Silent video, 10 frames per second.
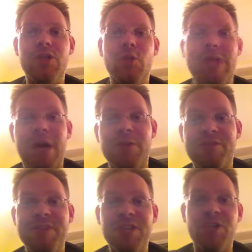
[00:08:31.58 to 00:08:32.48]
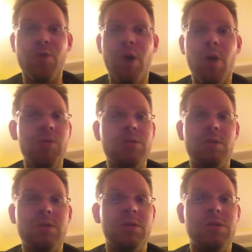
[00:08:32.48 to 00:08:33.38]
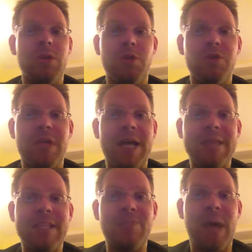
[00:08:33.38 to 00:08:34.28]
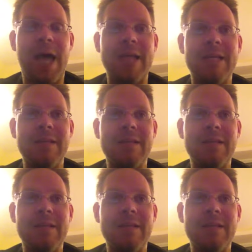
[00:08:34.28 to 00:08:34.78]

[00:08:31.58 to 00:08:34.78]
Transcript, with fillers: to allow the feet to grow. Don't do that. That's bad.